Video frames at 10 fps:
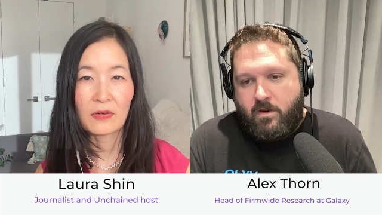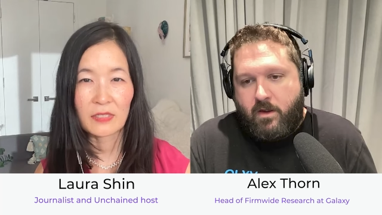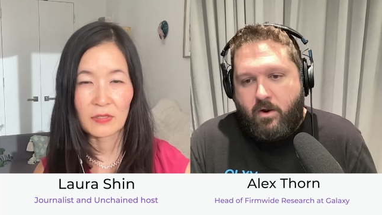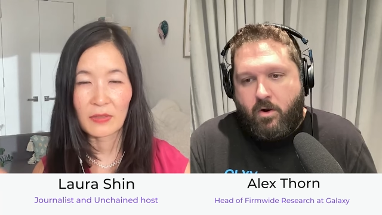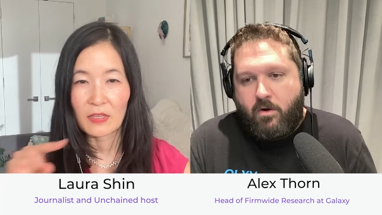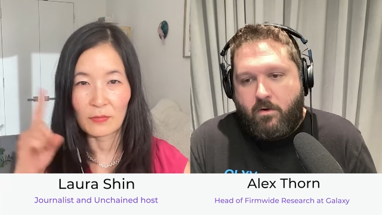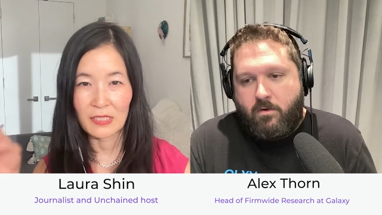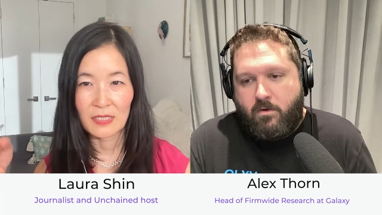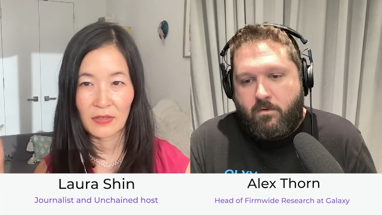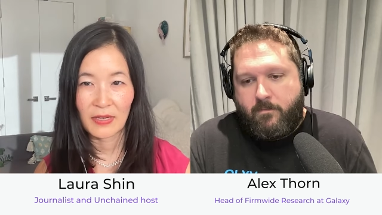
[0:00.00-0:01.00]
Speaker 1: uh, so uh, then
Speaker 2: you
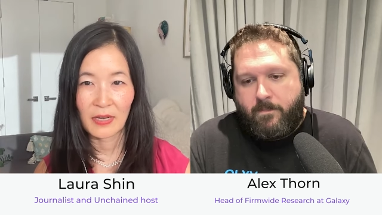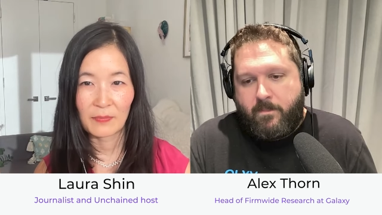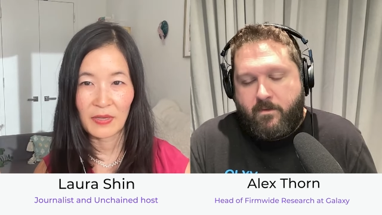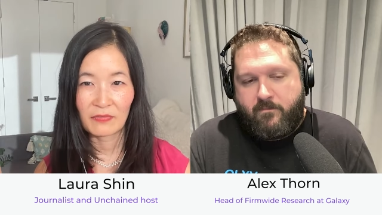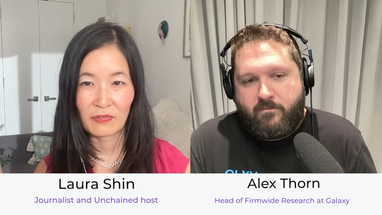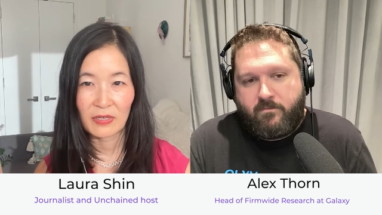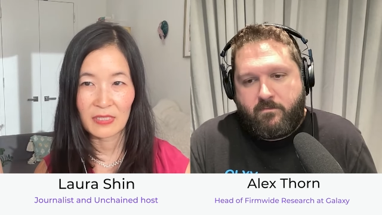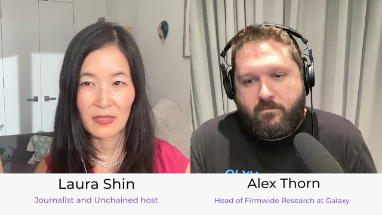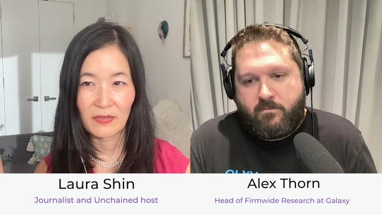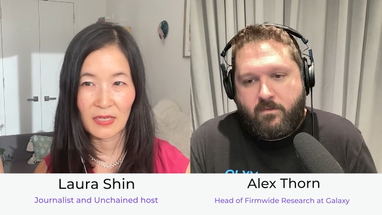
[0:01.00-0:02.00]
would still end up at
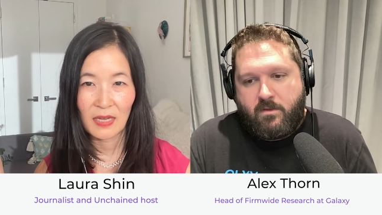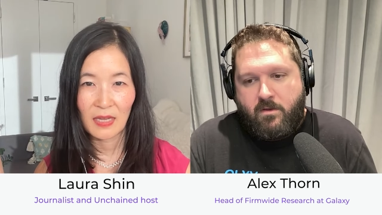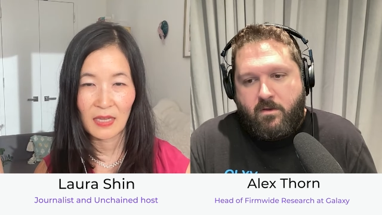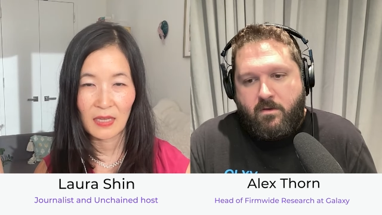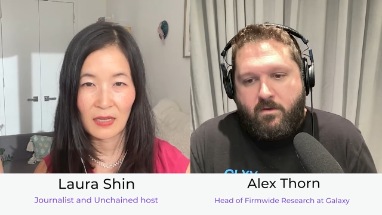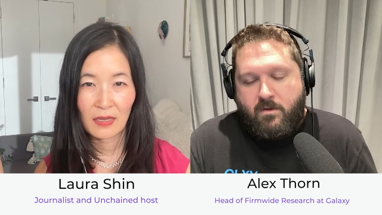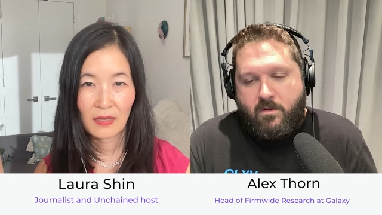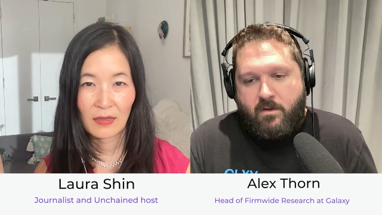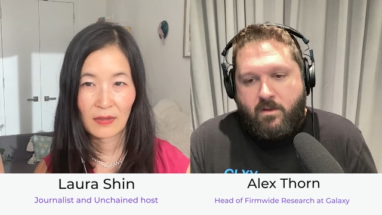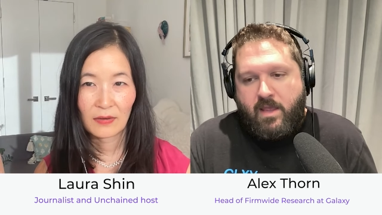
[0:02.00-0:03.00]
47K.
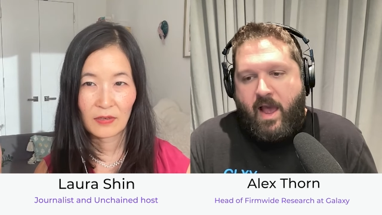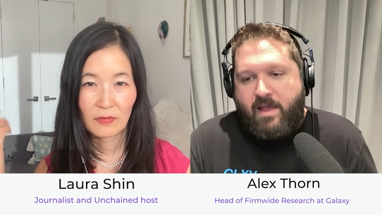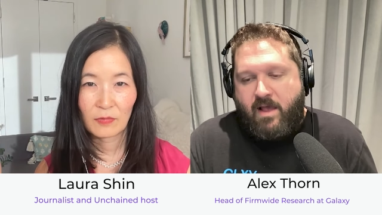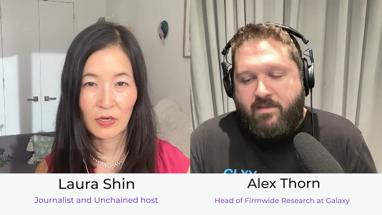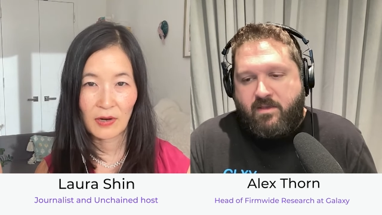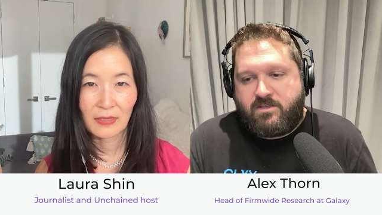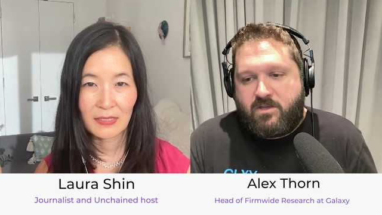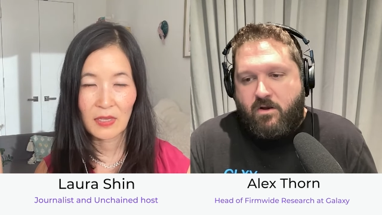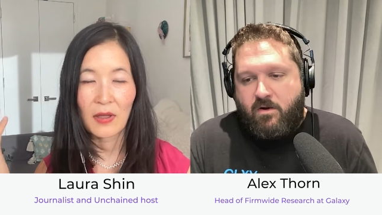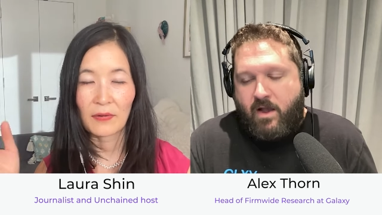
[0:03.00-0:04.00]
Speaker 1: Yeah, I, I think
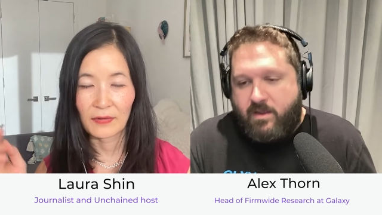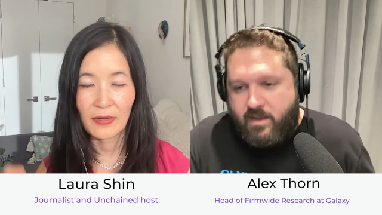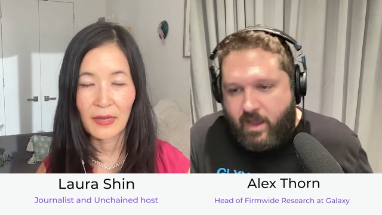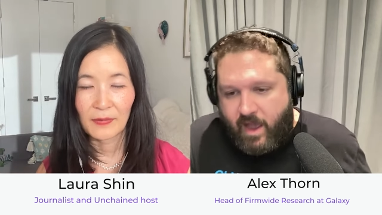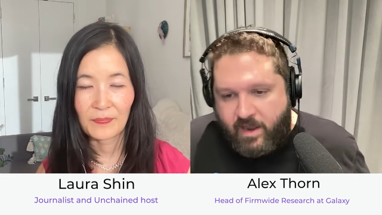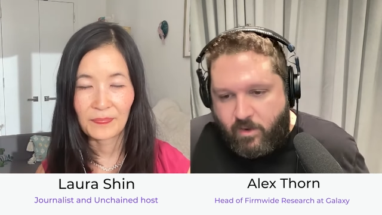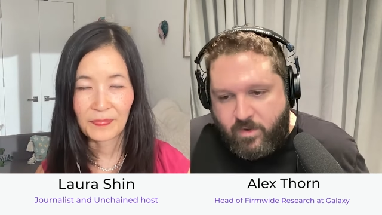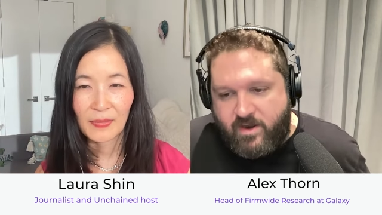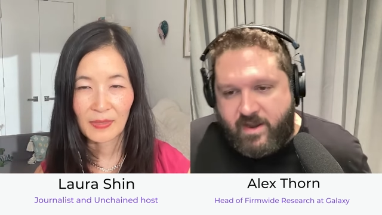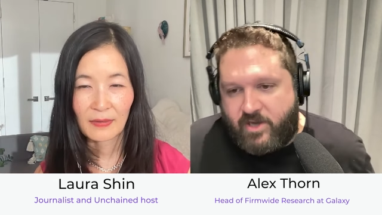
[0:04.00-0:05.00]
so. I, yeah, I,
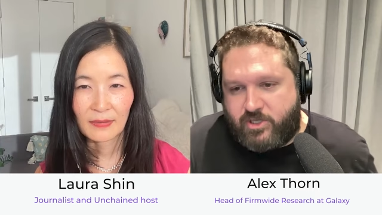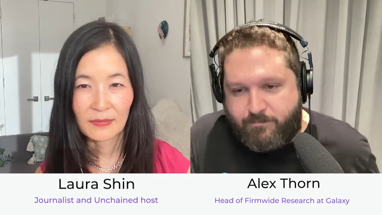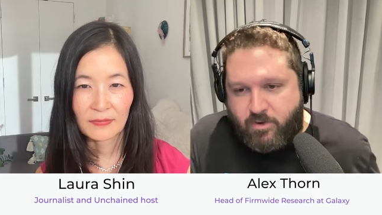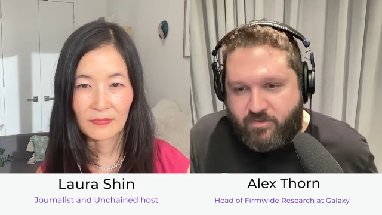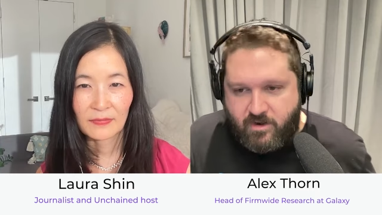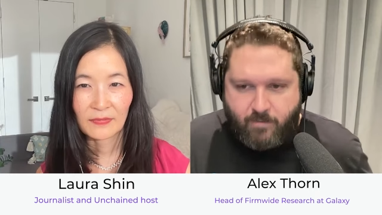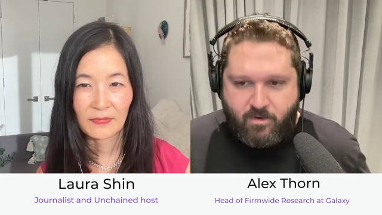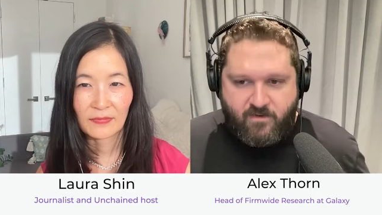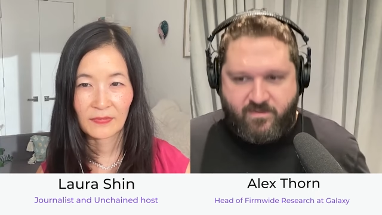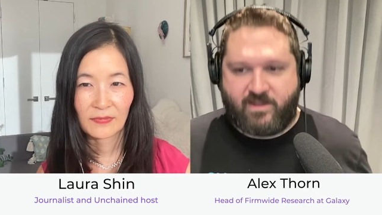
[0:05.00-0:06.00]
we didn't actually put the
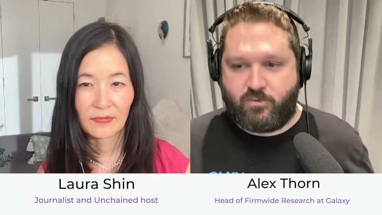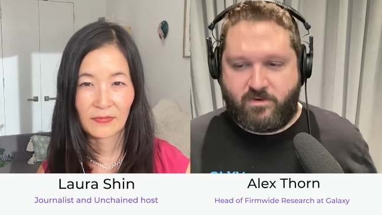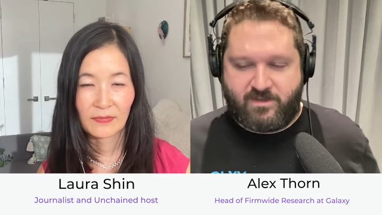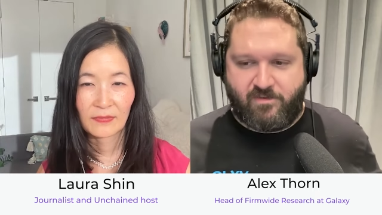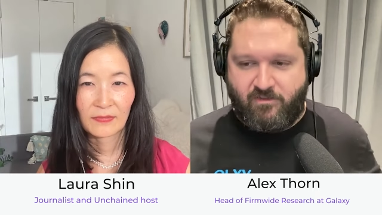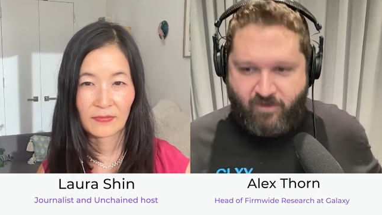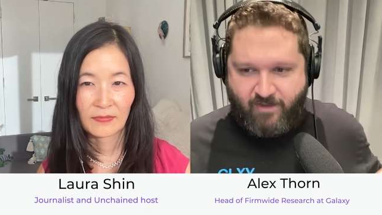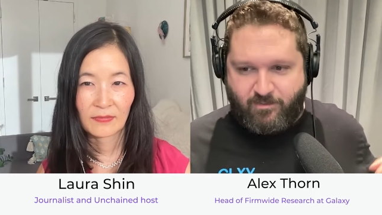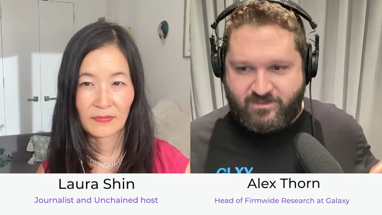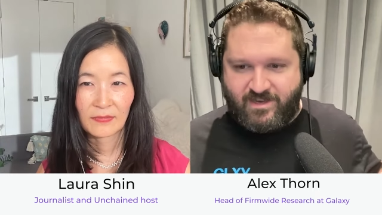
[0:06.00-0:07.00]
number if that's where seventy
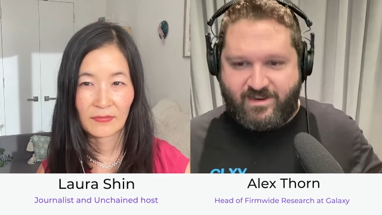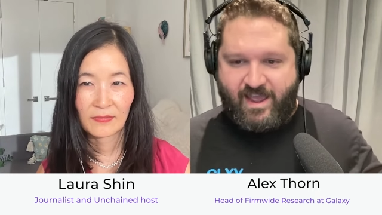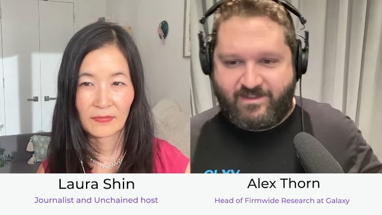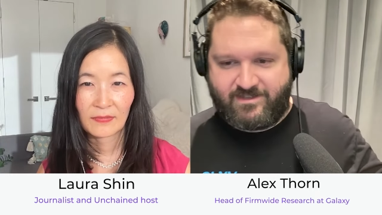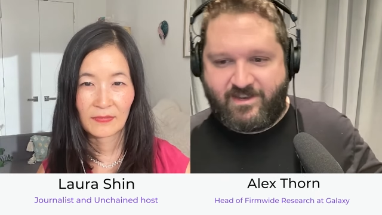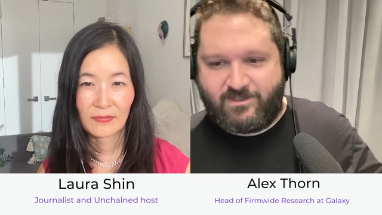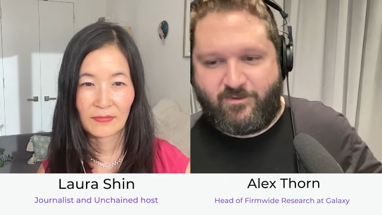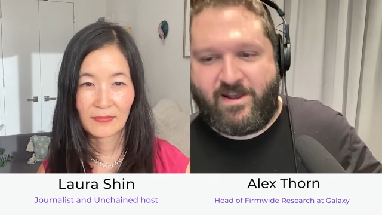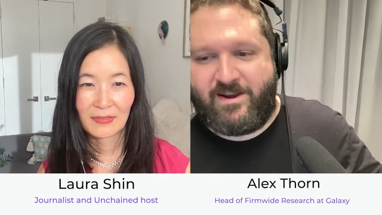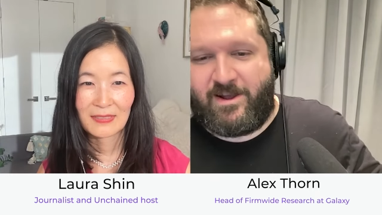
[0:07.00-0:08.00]
five percent gets us,
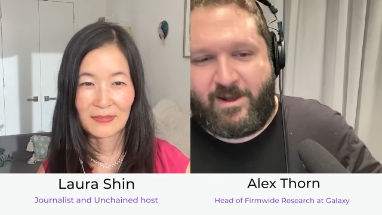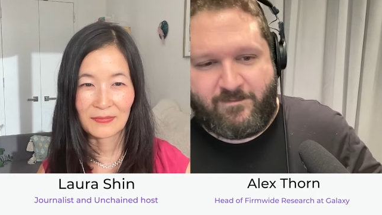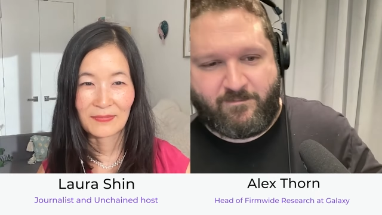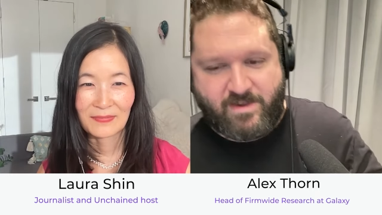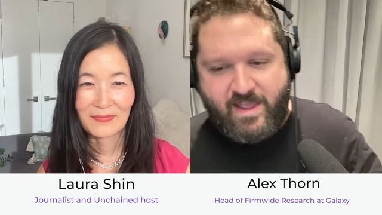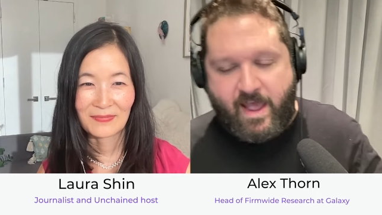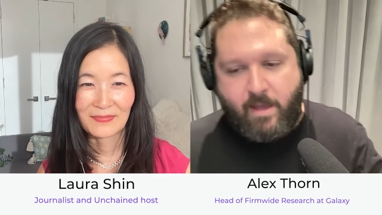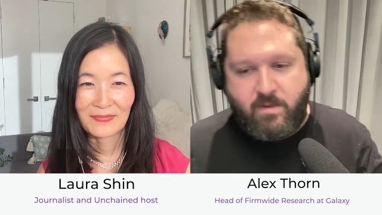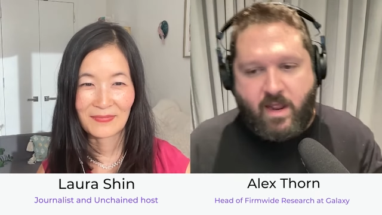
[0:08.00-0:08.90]
right? Um, but yeah, I mean,